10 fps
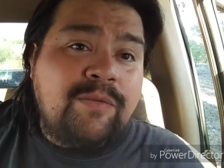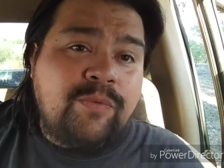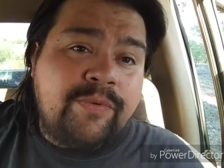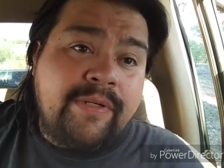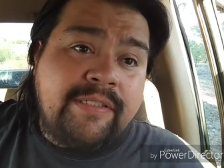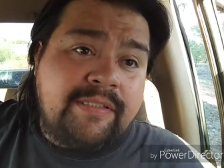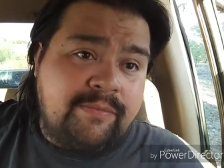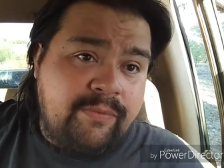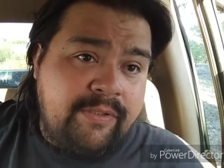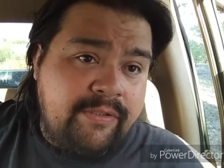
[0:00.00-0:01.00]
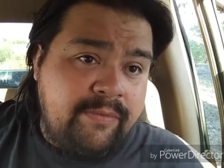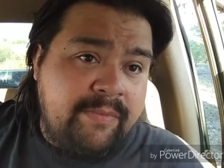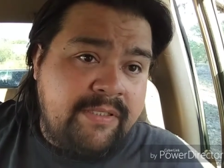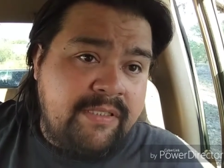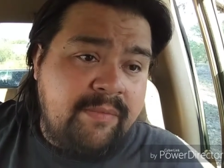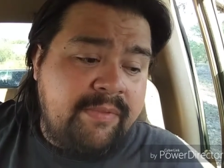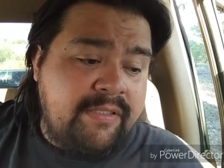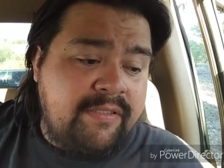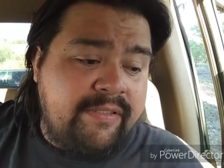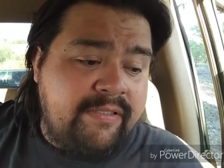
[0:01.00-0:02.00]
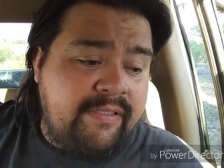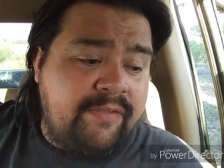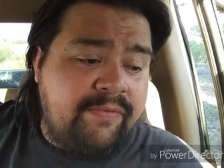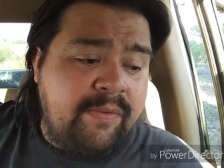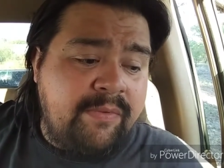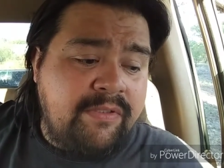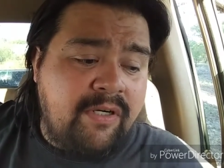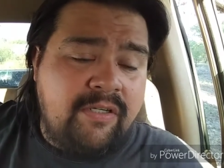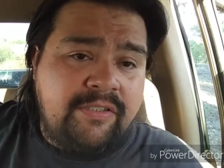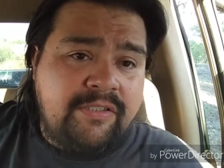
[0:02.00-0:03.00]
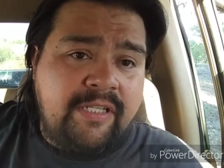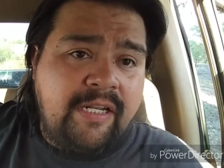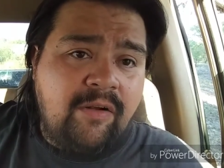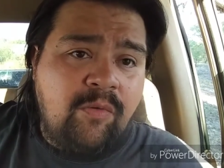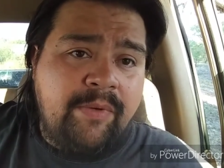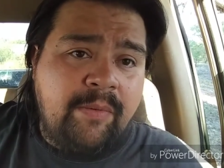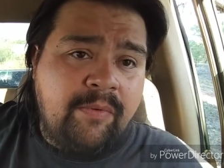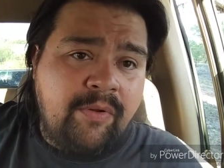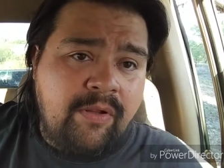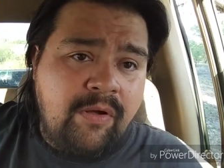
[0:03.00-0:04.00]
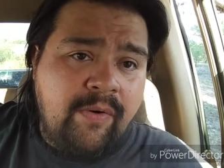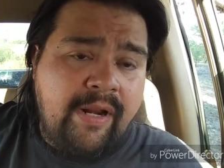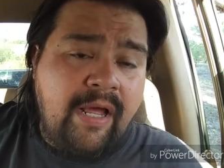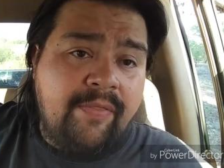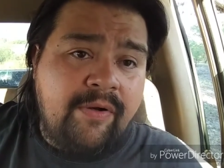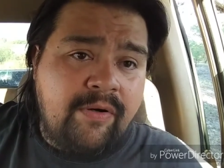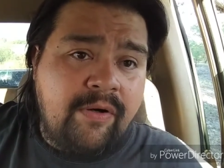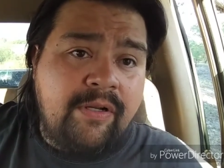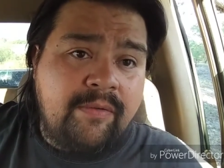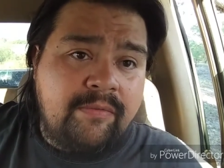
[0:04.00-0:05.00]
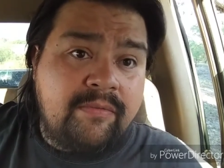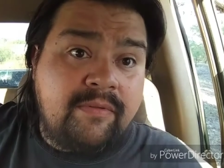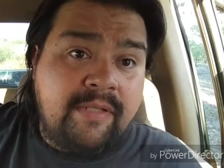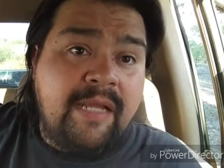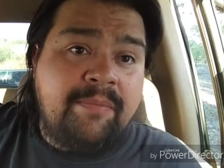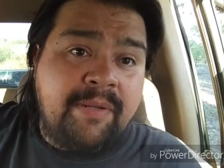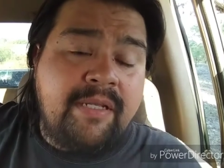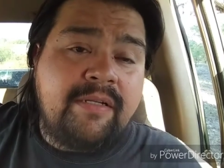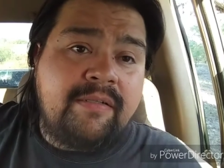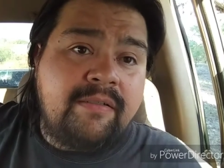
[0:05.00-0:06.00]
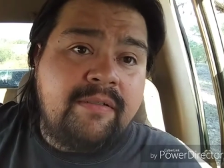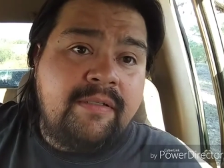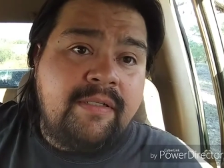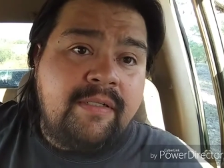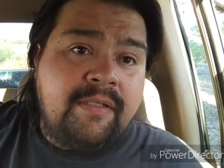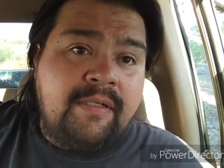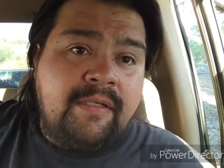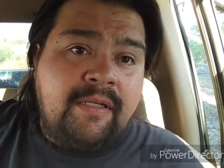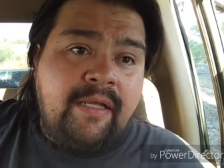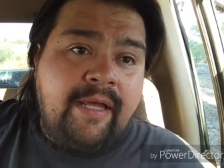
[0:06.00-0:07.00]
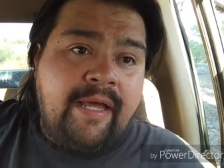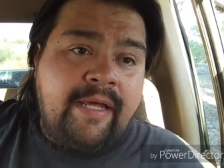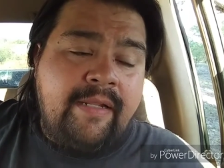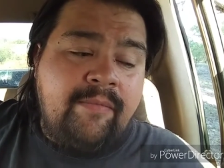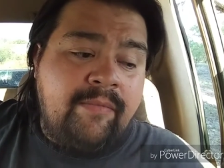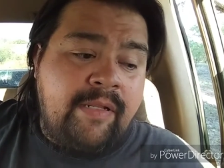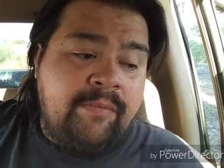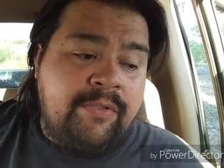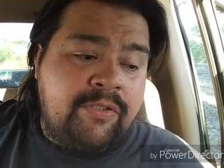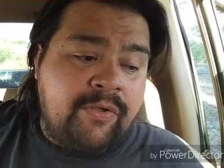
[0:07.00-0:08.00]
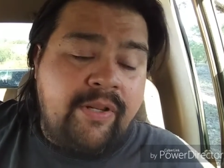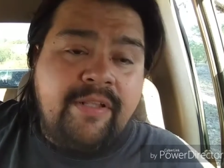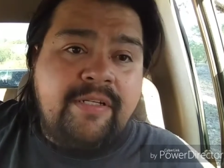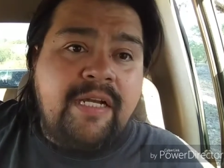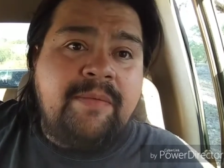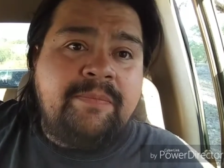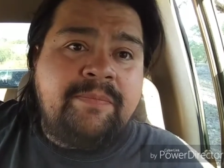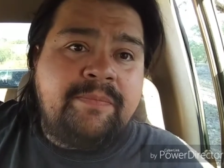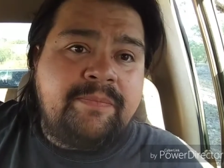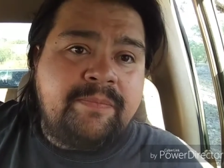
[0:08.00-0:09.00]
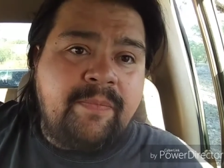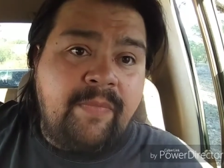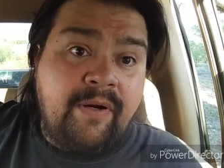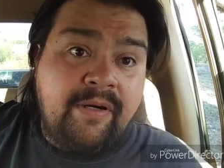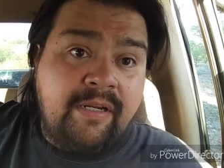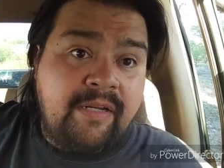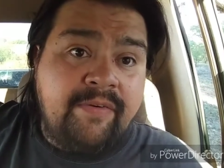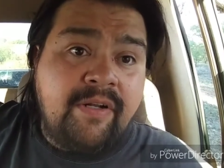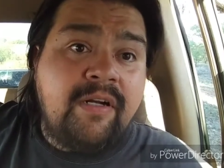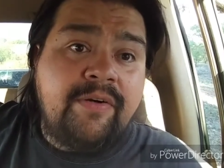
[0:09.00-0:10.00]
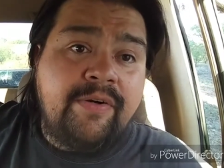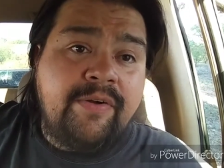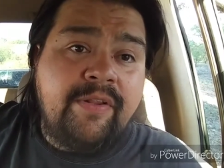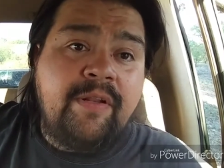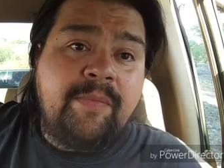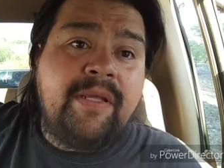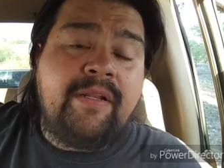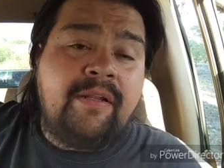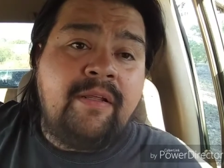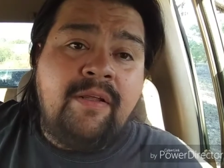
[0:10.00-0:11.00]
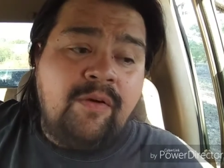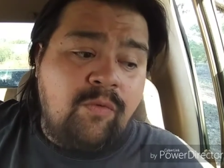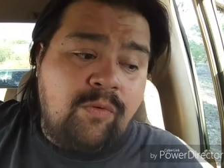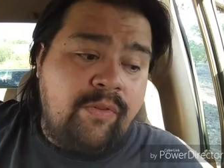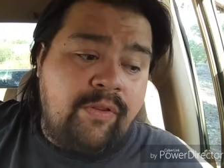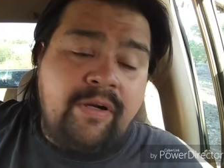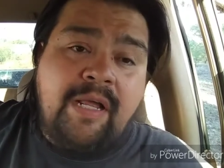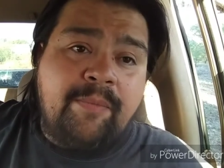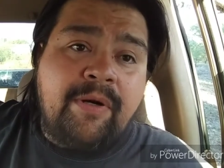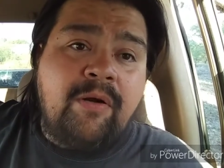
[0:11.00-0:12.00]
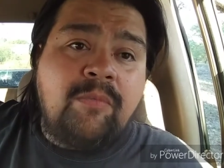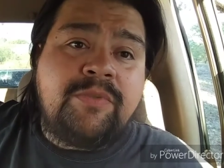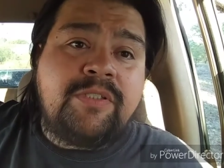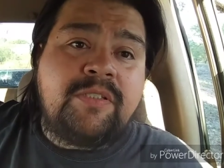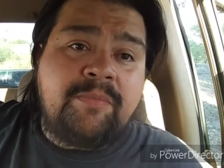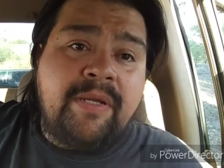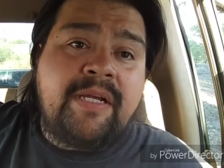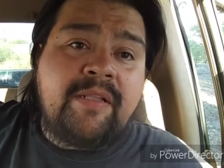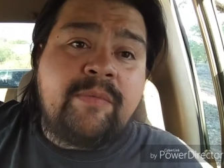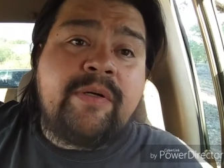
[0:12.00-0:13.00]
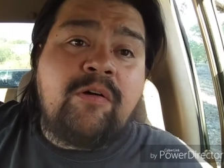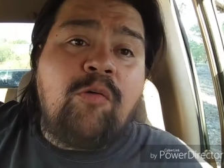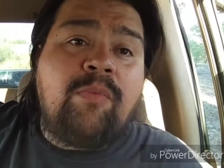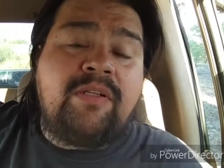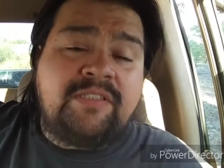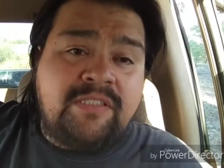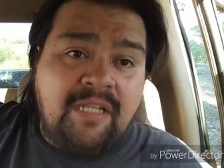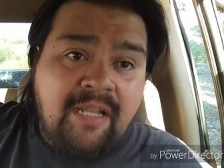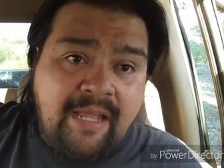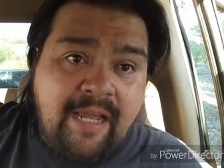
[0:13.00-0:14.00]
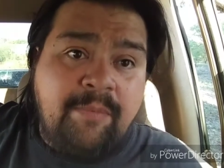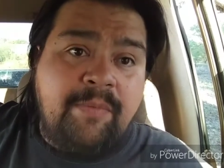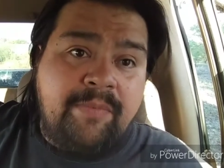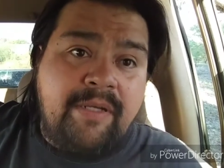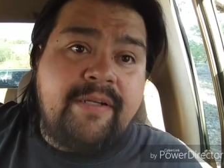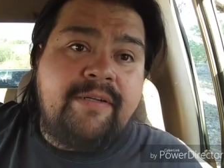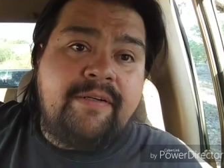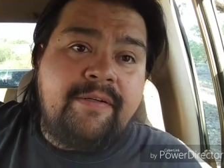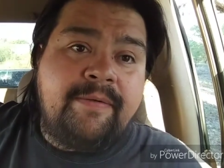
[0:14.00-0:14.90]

where relationships really do mess up because you see females aren't just staying at home anymore they're going out they're earning that bacon and in majority of the time they're even hungrier than the men or they're not bringing home just the bacon they're bringing home a slab of bacon